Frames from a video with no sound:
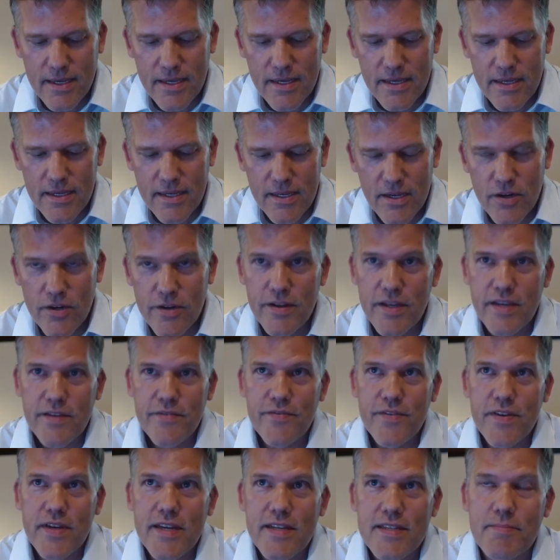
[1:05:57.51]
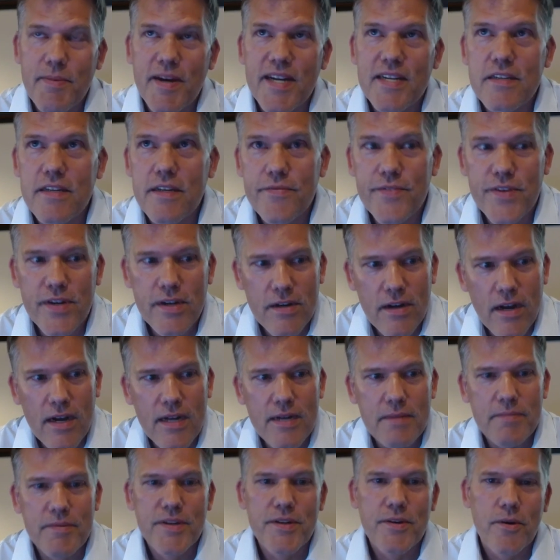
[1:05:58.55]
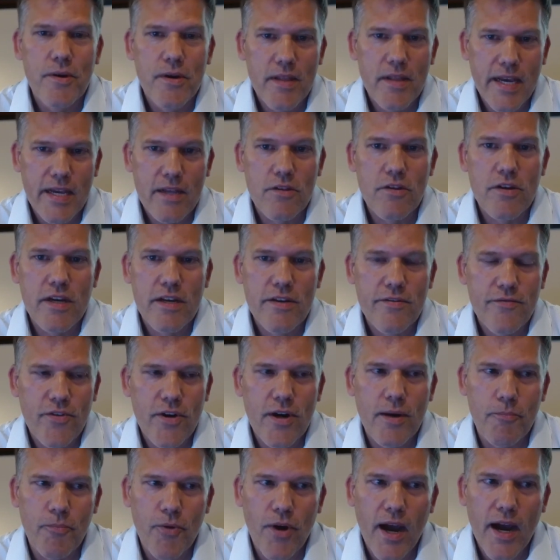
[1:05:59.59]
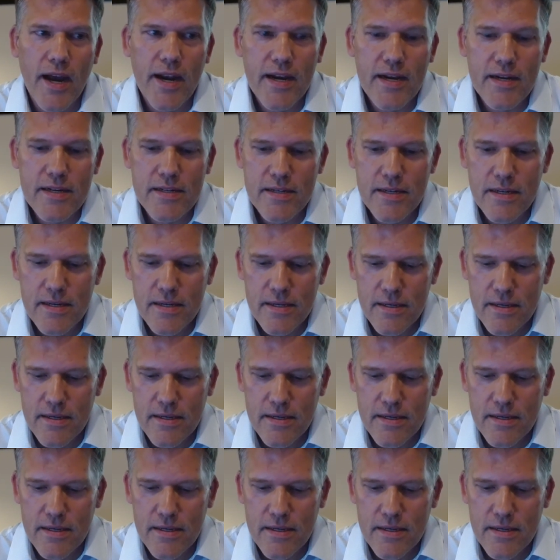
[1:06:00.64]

if especially if you're an entrepreneur like looking for a product,